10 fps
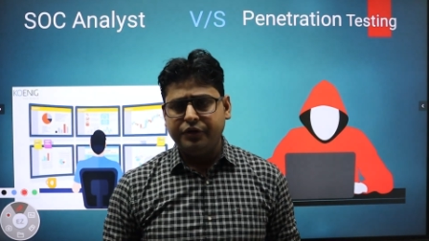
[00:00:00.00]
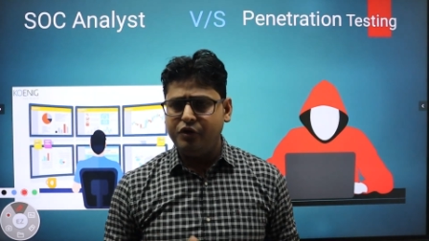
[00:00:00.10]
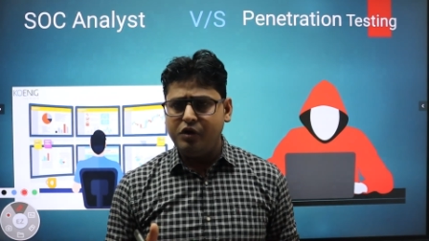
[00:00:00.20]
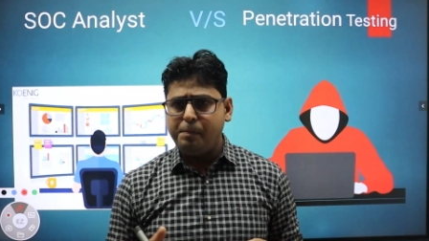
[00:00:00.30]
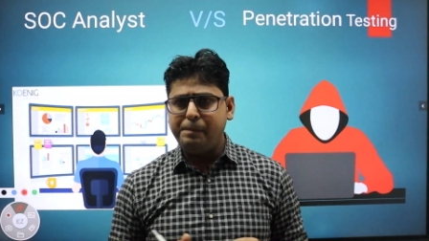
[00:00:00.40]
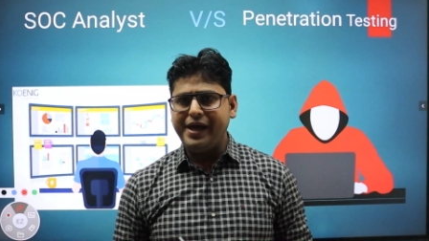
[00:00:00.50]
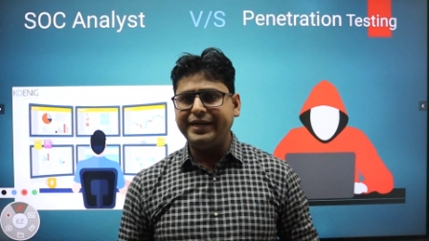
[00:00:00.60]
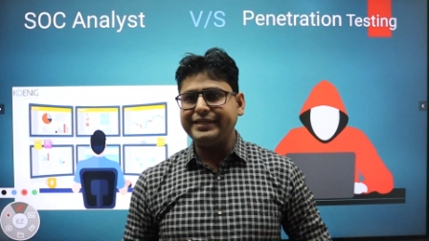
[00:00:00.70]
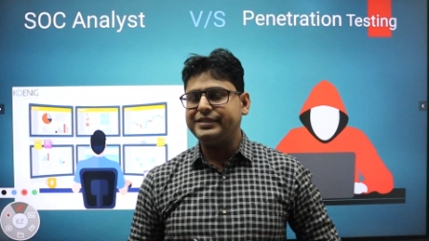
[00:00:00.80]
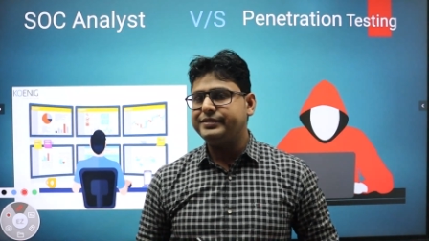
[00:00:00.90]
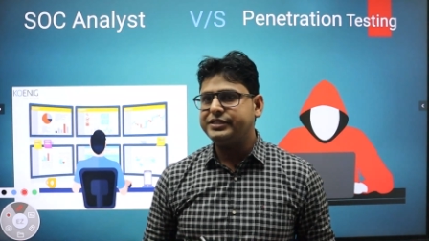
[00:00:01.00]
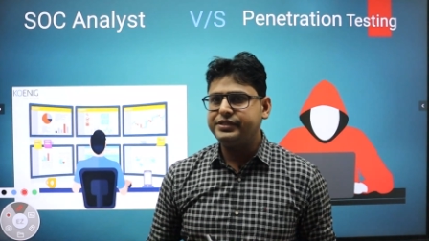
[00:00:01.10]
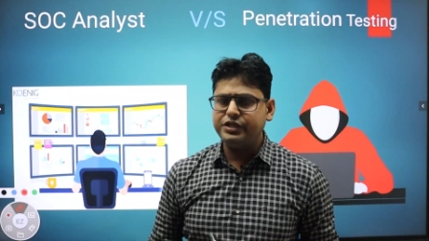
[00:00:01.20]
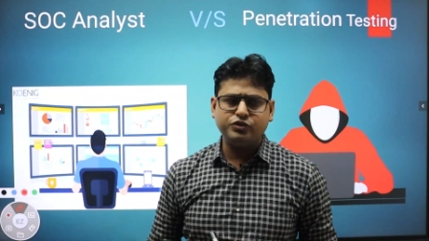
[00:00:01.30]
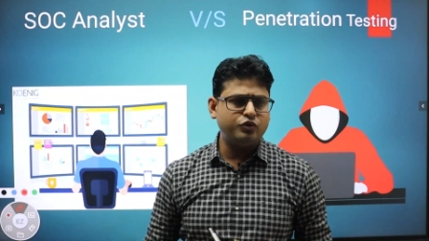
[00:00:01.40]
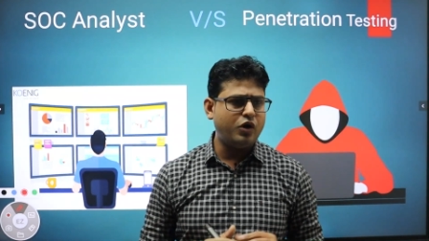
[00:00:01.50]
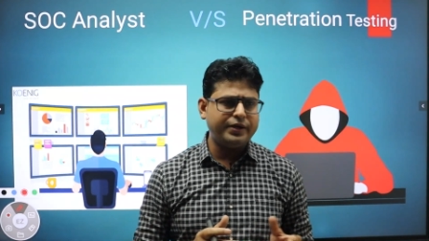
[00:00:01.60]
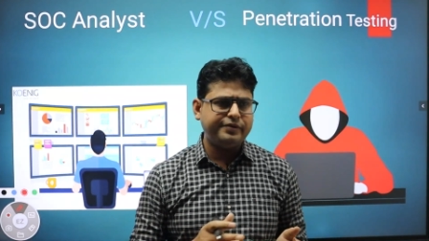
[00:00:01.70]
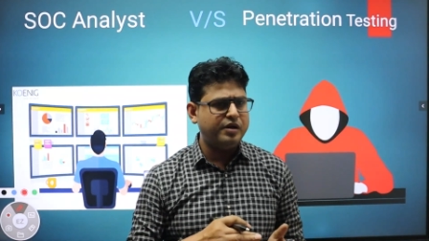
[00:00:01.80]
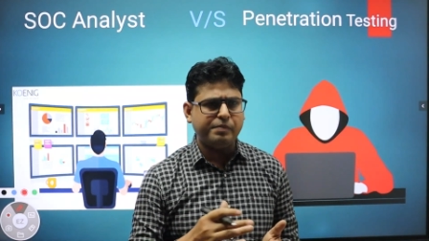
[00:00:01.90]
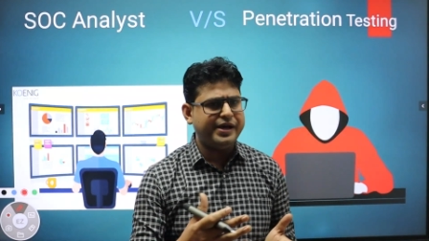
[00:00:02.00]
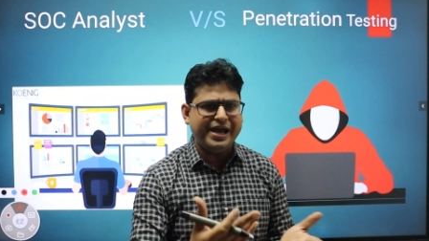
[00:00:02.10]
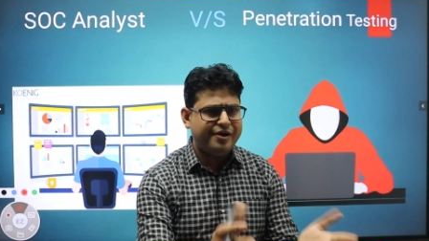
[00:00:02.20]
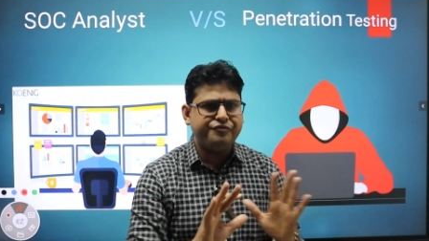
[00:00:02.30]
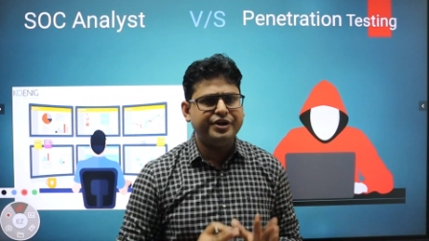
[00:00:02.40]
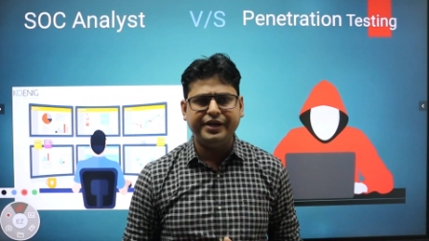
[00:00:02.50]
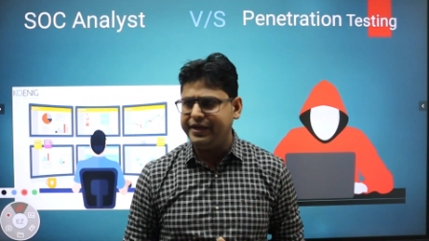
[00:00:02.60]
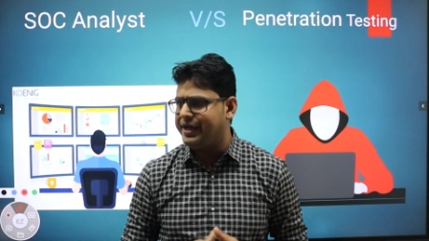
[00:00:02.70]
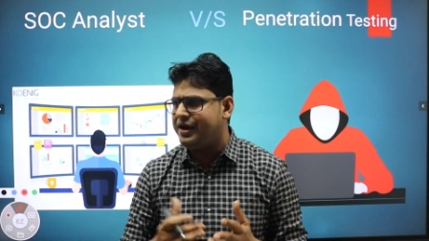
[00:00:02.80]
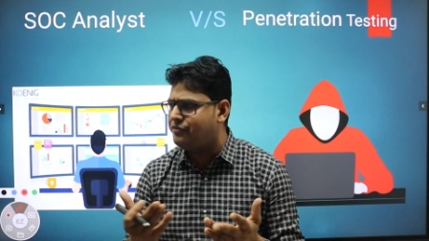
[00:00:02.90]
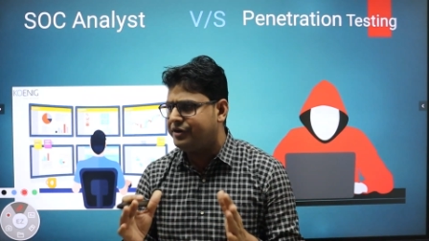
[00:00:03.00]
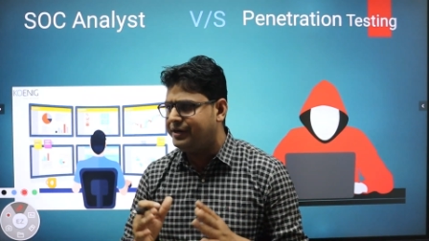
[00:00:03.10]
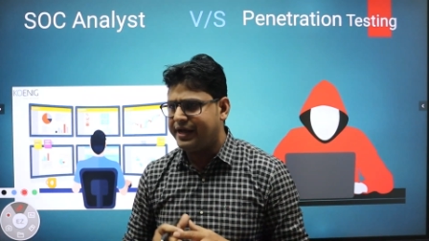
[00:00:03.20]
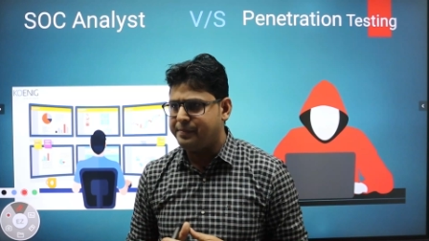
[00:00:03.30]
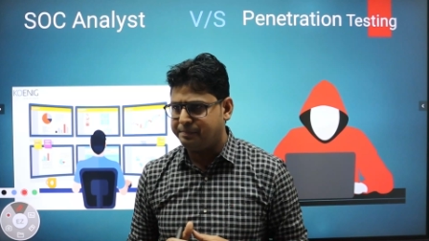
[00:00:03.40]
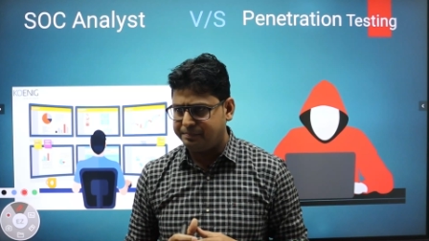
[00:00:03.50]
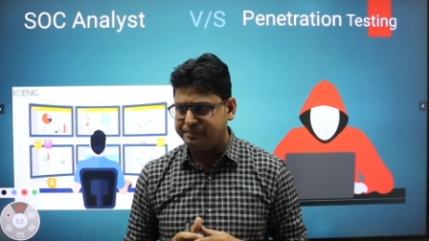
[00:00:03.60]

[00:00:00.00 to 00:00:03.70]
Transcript: you know penetration testing is not done by every day every time